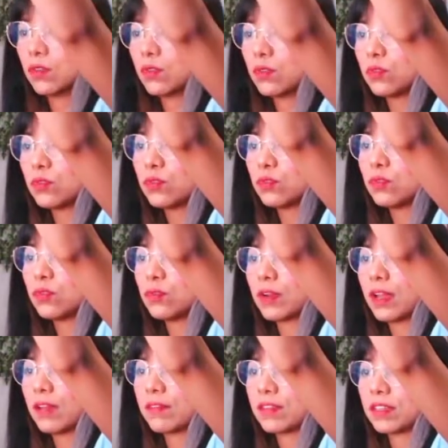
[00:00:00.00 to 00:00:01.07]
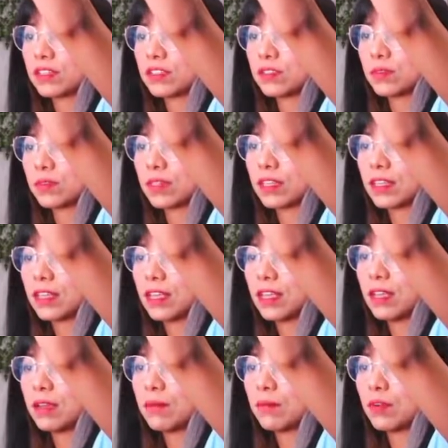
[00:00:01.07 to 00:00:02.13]
Ooh, we're having issues with the
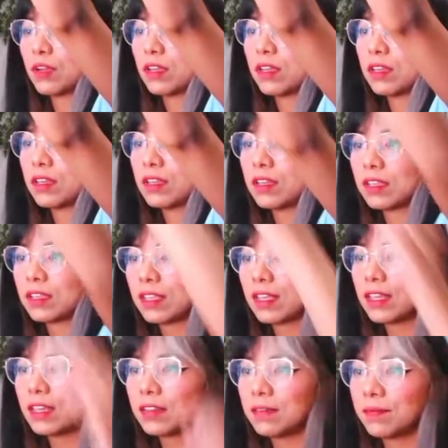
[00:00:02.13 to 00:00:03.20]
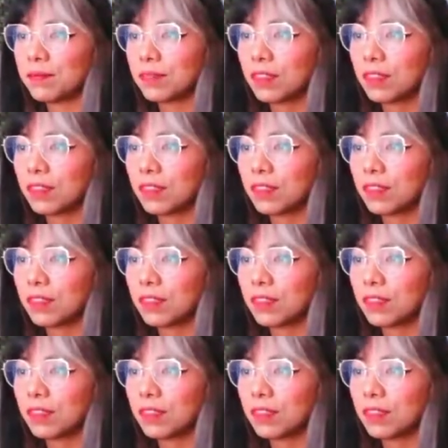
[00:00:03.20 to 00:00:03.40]
camera again.